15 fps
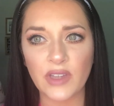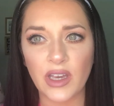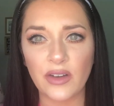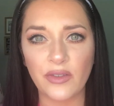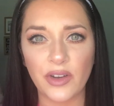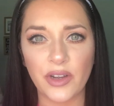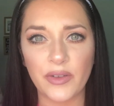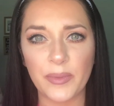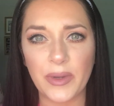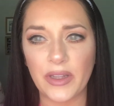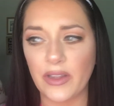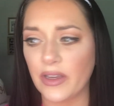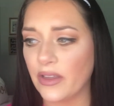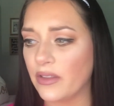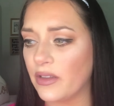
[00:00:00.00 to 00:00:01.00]
I don't know. I'm not
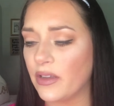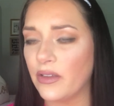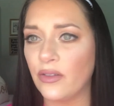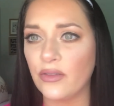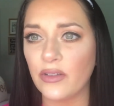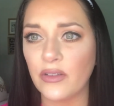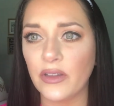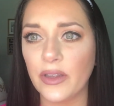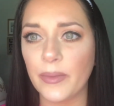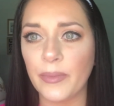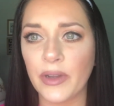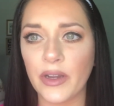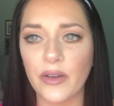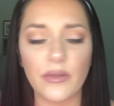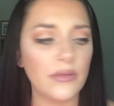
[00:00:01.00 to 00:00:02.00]
liking that on the lip
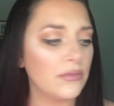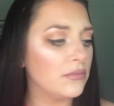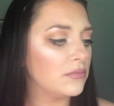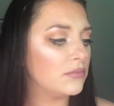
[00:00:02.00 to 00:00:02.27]
now.